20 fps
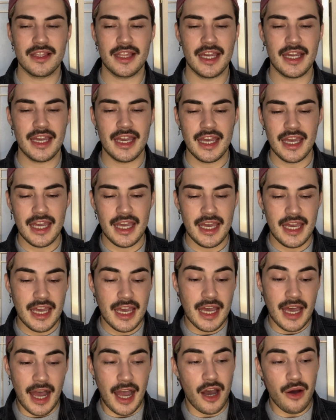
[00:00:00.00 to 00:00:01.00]
Like,
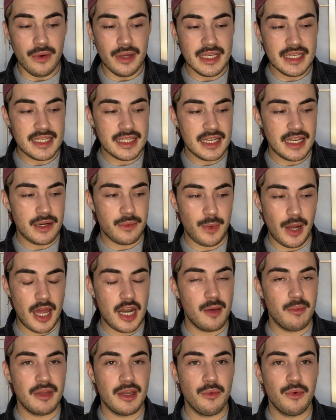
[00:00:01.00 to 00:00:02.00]
I always
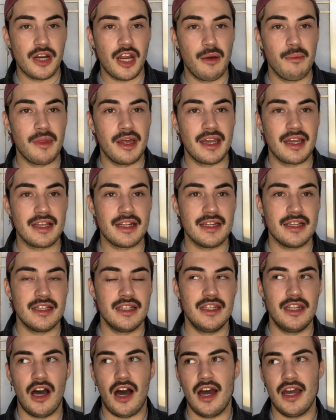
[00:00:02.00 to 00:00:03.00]
randomly, when I'm like
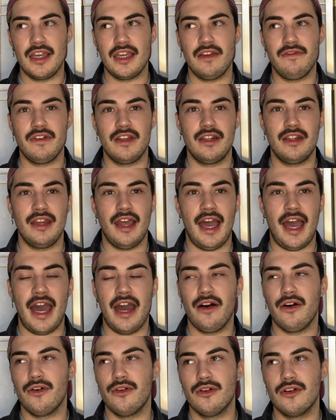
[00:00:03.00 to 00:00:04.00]
not even at
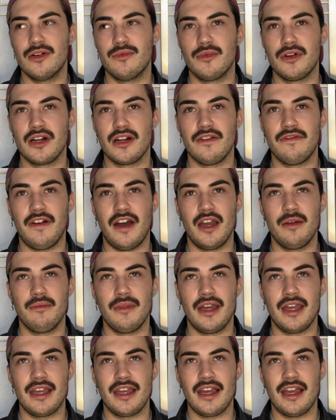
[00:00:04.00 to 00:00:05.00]
home or if I'm
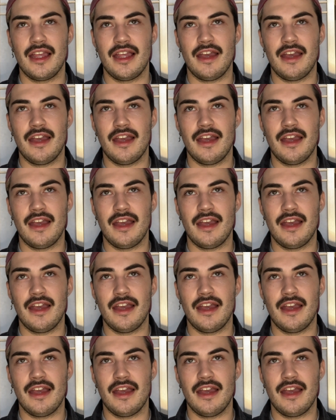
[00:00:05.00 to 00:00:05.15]
like